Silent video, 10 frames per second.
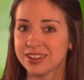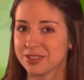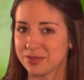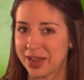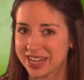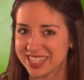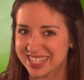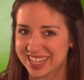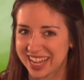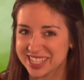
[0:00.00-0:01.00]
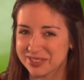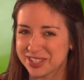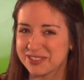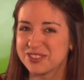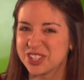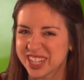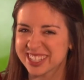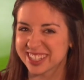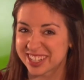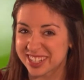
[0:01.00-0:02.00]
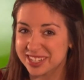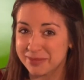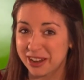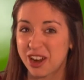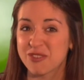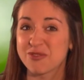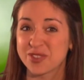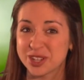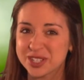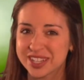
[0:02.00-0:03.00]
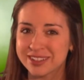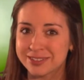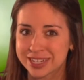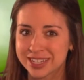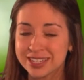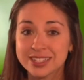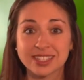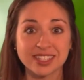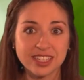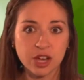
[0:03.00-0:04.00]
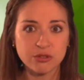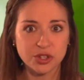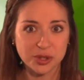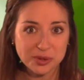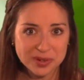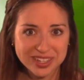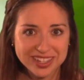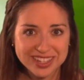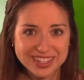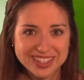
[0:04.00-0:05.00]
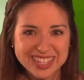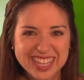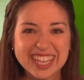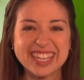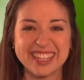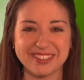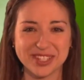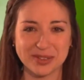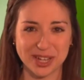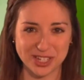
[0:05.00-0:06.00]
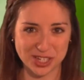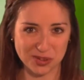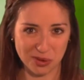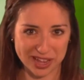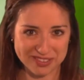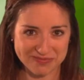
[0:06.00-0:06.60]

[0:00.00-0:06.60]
Ready to test what you just learned about our first ingredient, CO2? Here is question 1.